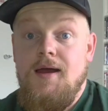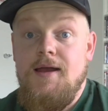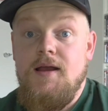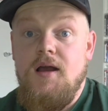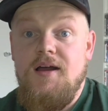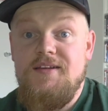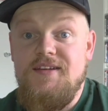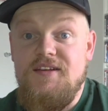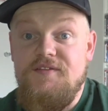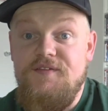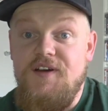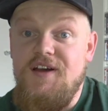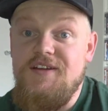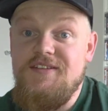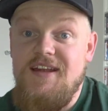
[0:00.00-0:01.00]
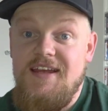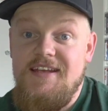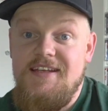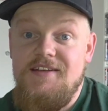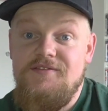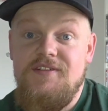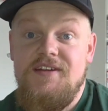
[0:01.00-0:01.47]
Hey guys, it's Thursday
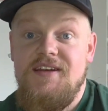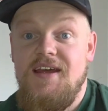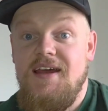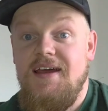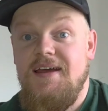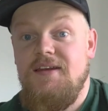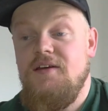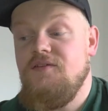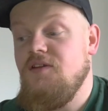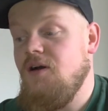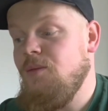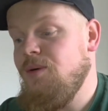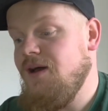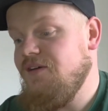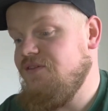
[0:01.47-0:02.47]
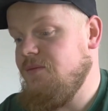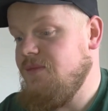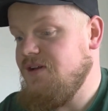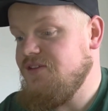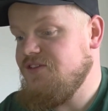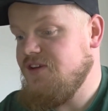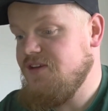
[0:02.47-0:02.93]
evening and I've got back from
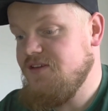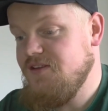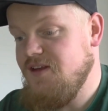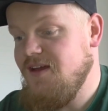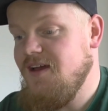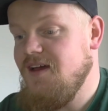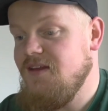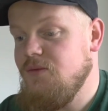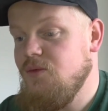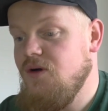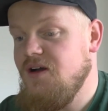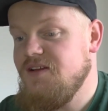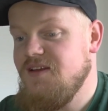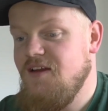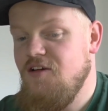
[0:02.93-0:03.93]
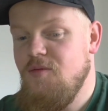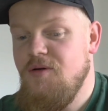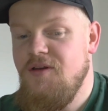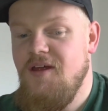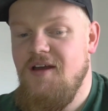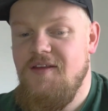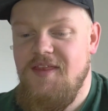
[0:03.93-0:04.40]
Manchester, and what a
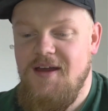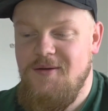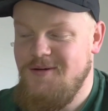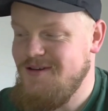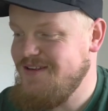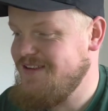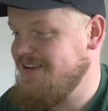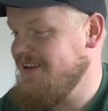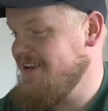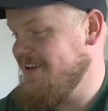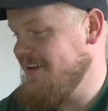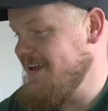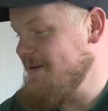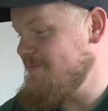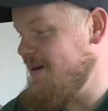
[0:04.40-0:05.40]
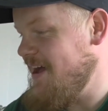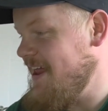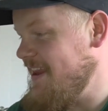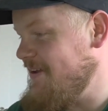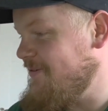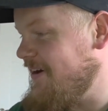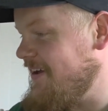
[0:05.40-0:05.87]
terrible night that was. But
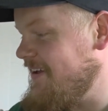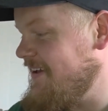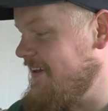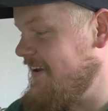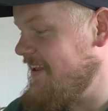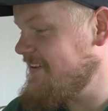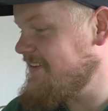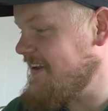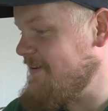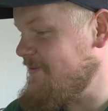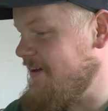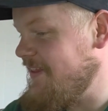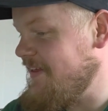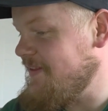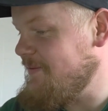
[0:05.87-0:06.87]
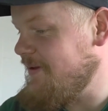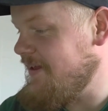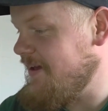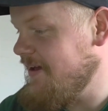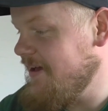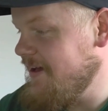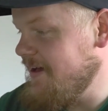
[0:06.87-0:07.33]
anyway, less said about that
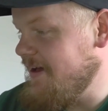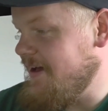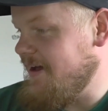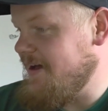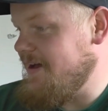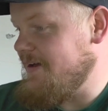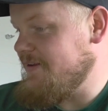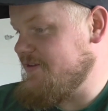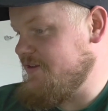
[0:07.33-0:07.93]
the better.